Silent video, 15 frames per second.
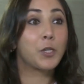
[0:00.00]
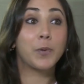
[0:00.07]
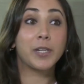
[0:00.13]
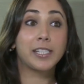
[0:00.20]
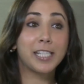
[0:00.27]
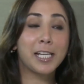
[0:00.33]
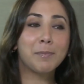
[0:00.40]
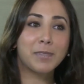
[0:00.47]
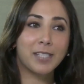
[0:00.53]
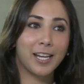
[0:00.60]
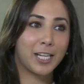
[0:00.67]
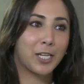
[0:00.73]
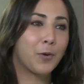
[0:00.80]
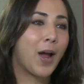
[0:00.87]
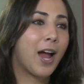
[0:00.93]
So it seems
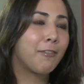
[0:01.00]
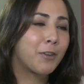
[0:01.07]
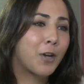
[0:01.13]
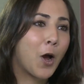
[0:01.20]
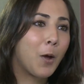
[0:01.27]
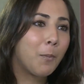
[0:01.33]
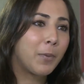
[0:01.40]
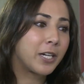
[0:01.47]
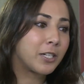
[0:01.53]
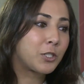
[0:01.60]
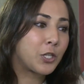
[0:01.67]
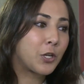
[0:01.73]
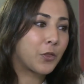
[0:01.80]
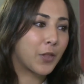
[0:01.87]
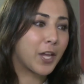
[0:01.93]
like you have it all,
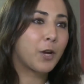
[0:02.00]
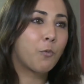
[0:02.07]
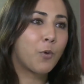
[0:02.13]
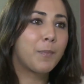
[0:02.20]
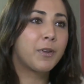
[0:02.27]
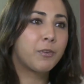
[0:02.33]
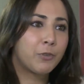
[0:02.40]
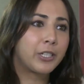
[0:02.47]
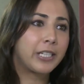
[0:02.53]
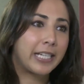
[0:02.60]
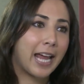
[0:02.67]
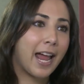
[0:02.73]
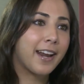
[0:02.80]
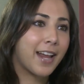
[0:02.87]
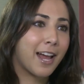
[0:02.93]
but do you think women
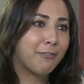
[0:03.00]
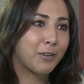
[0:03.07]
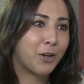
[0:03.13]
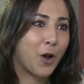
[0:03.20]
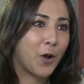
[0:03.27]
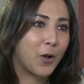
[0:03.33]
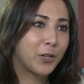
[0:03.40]
really can have it